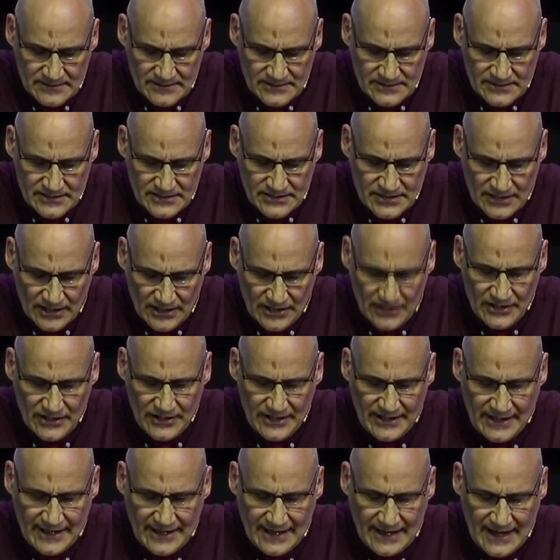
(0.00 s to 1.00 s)
to
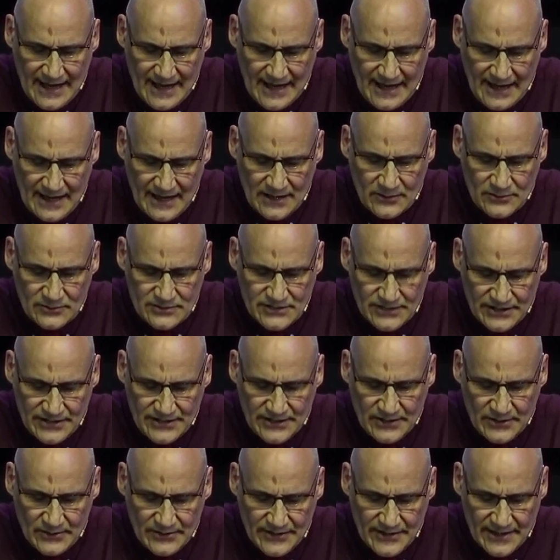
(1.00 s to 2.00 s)
learning how to
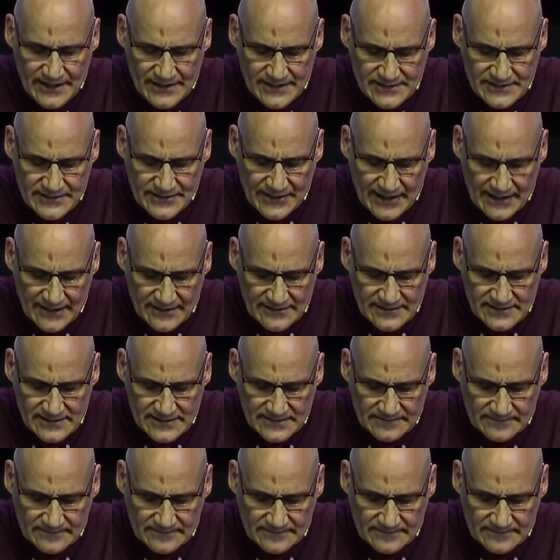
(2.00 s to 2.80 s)
do these things.